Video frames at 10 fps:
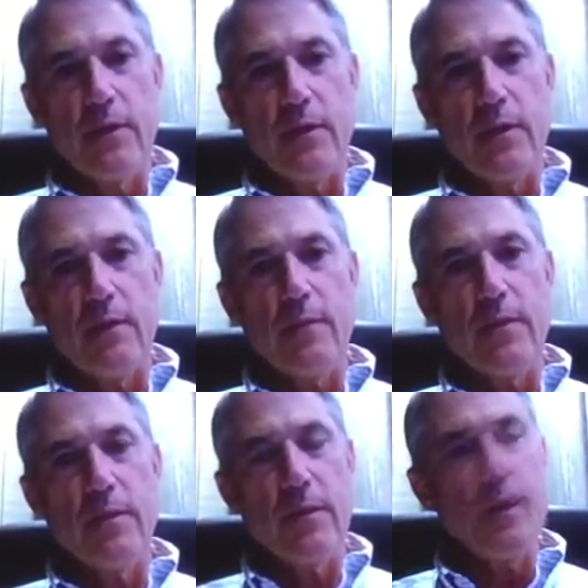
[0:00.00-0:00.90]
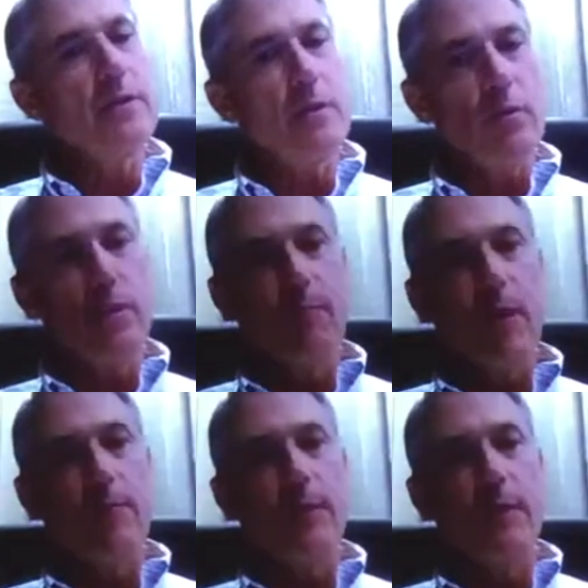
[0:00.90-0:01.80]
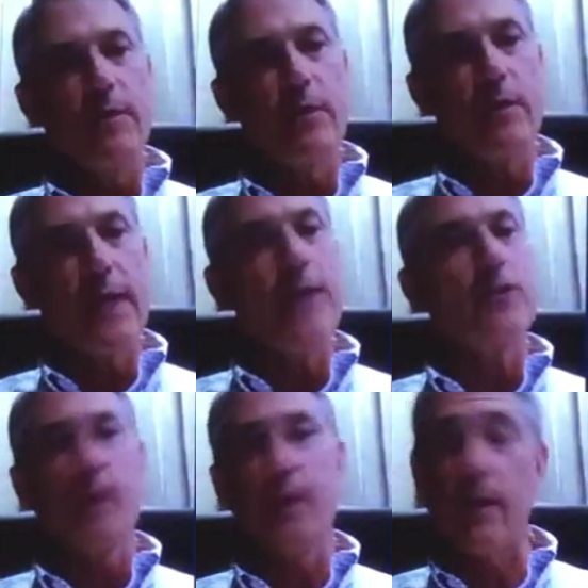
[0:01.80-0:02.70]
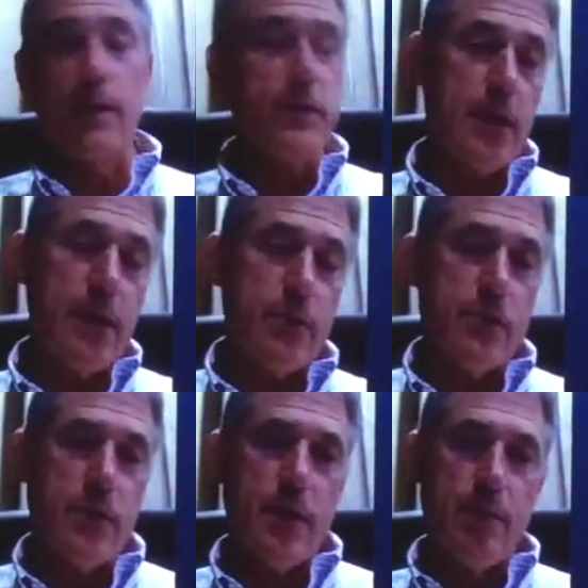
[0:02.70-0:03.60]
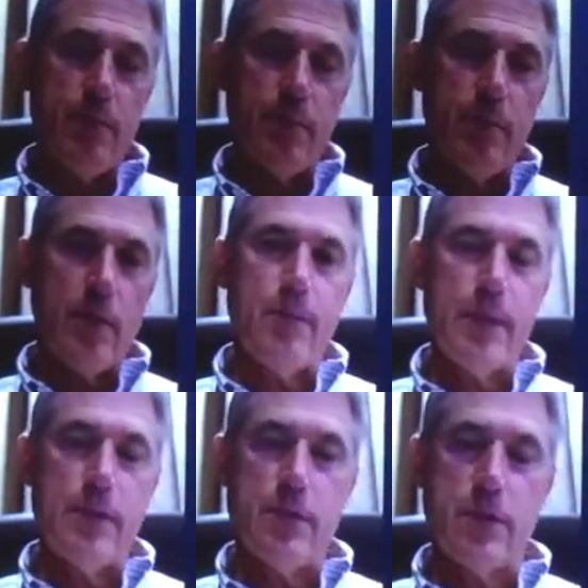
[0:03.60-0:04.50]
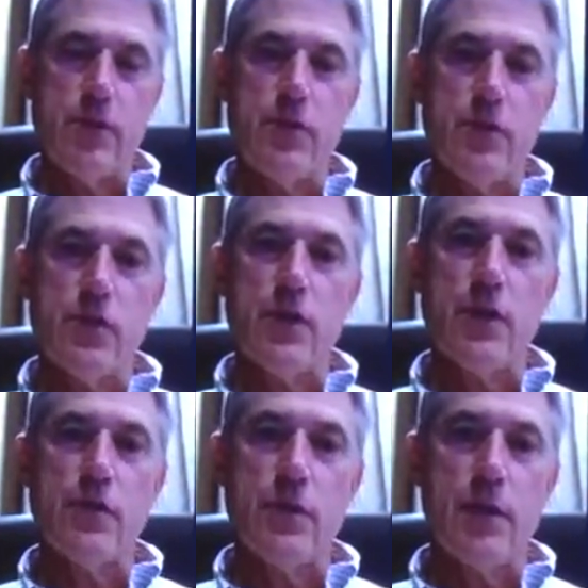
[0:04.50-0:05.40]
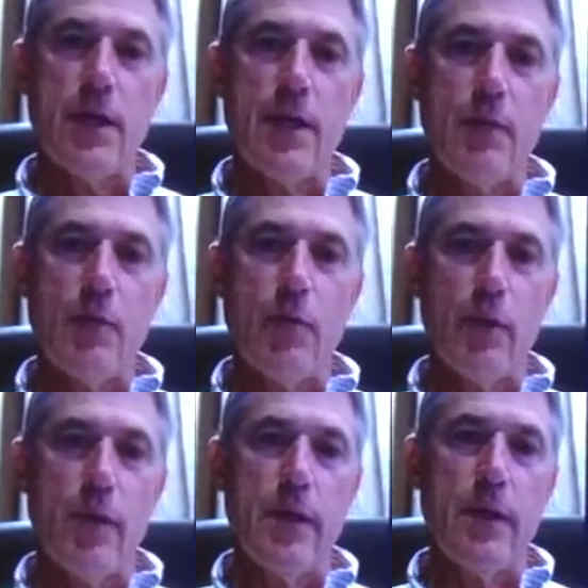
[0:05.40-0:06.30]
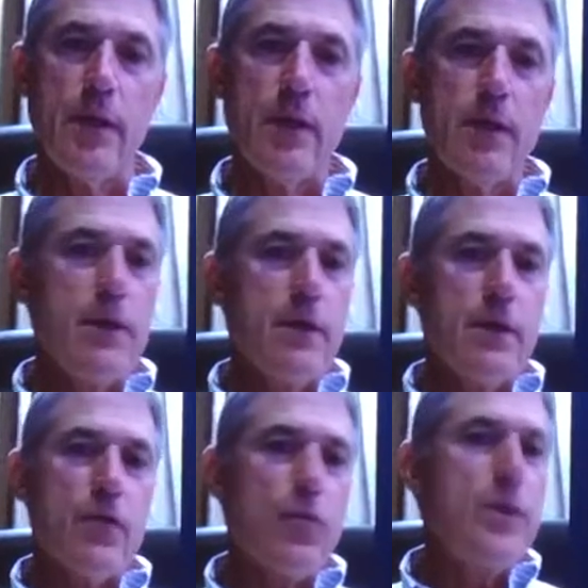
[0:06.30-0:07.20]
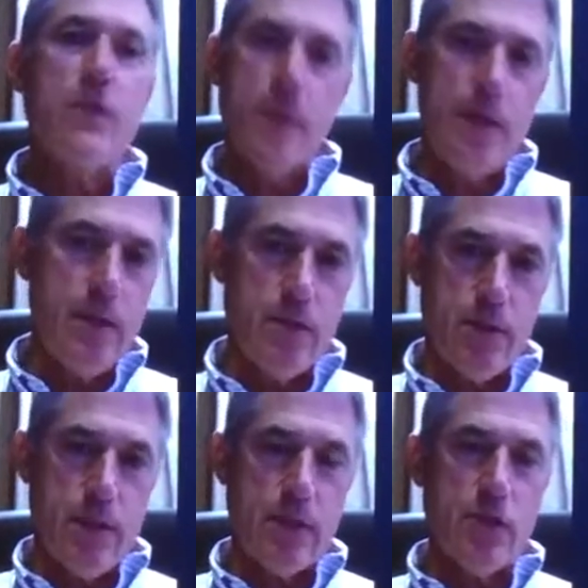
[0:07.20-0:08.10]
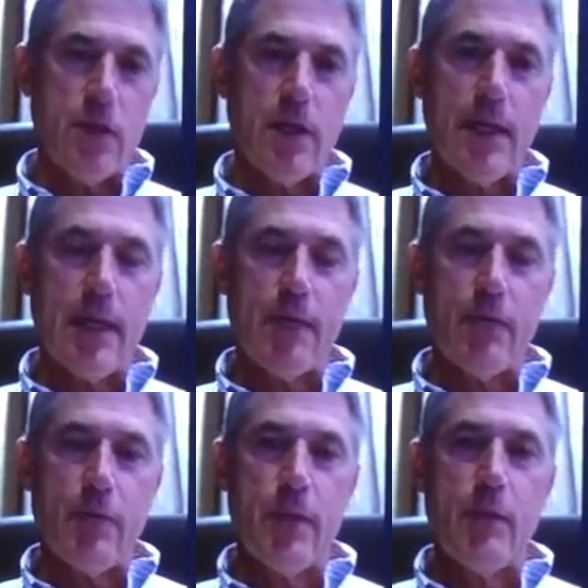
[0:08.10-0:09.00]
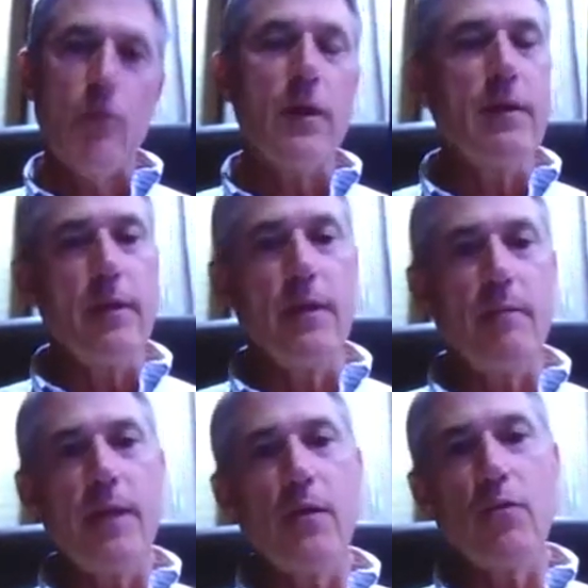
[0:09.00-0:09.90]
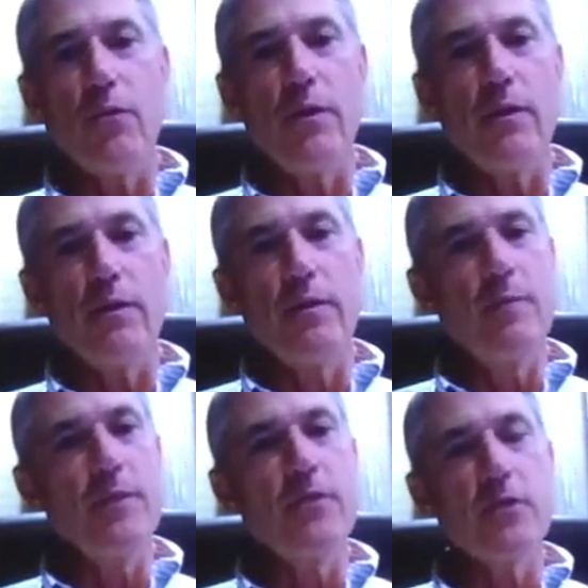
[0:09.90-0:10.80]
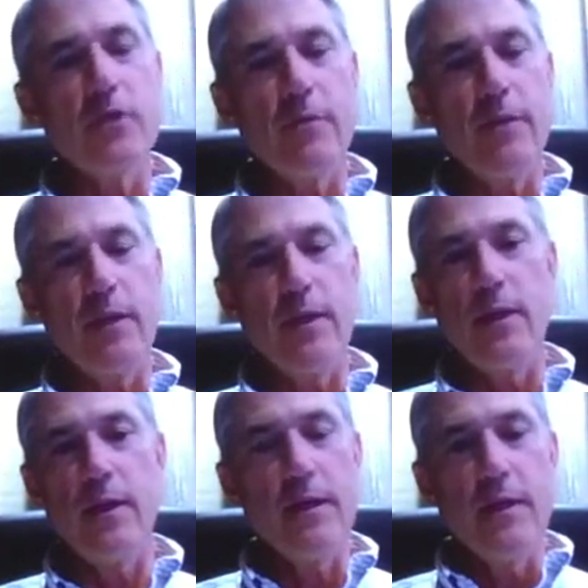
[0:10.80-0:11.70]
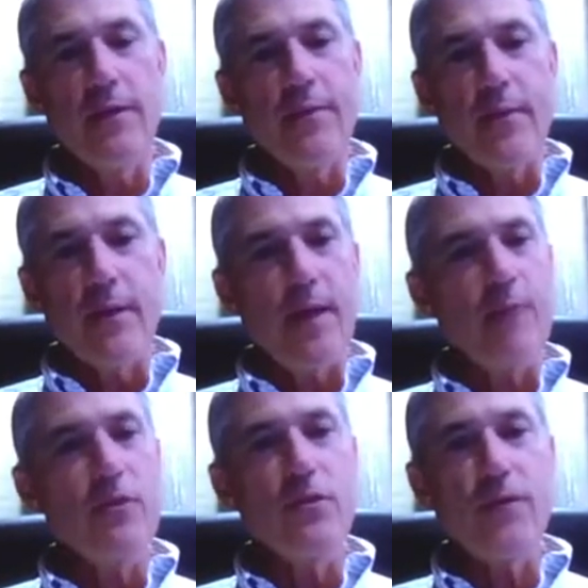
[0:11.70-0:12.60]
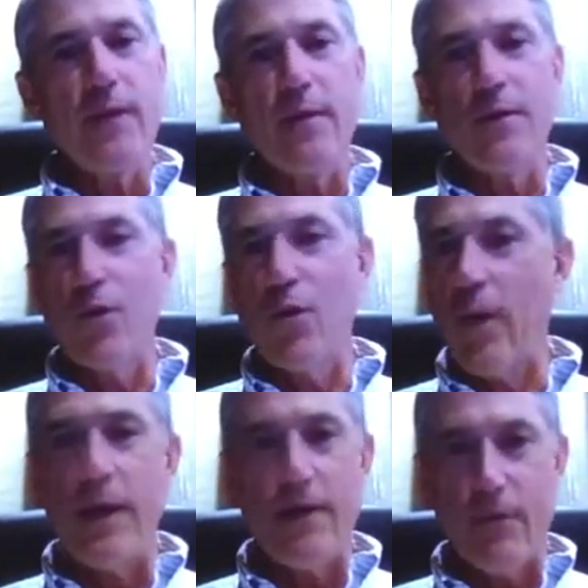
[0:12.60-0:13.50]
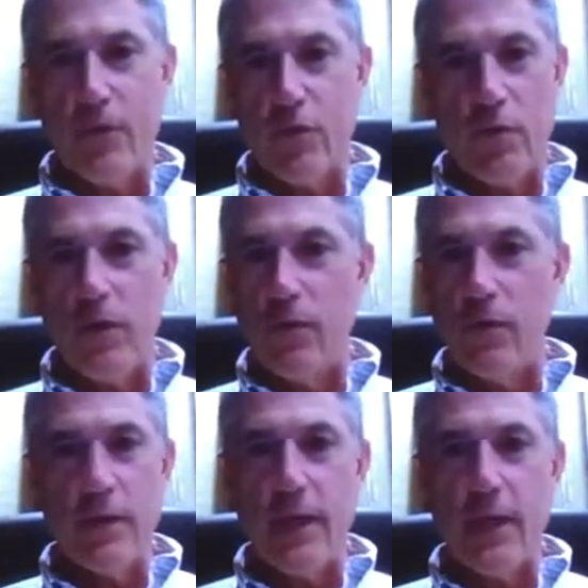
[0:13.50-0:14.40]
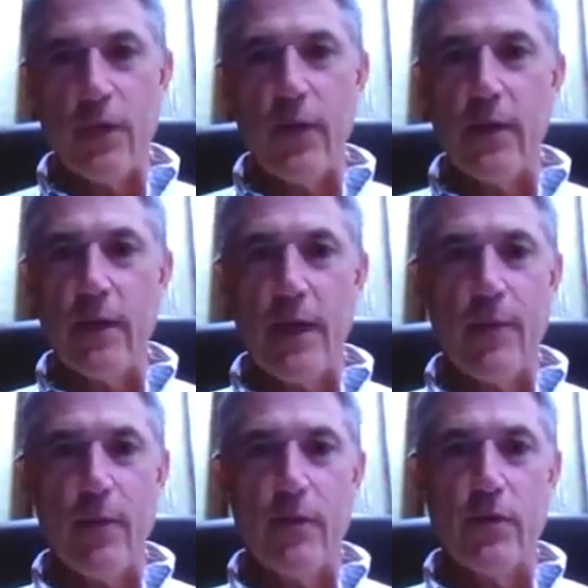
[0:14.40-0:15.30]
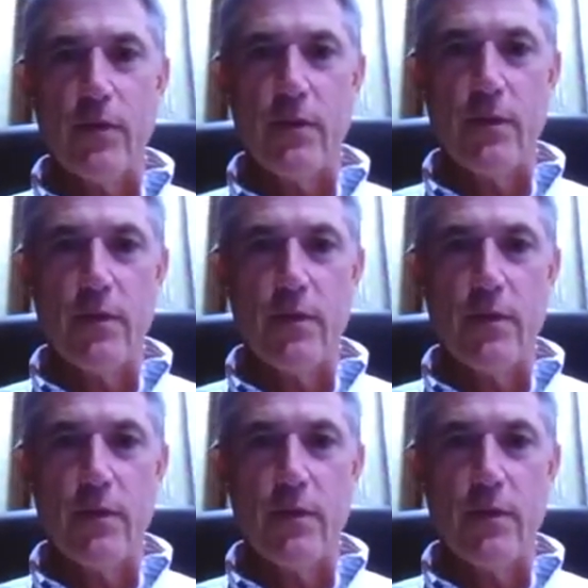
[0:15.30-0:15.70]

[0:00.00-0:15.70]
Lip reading: But the things that really brought me to answer ALS, and I would say brought me to this discussion tonight, were really 3 things that stuck out for me. One, in my career in the business community, I always found the great efforts were those that had great collaboration.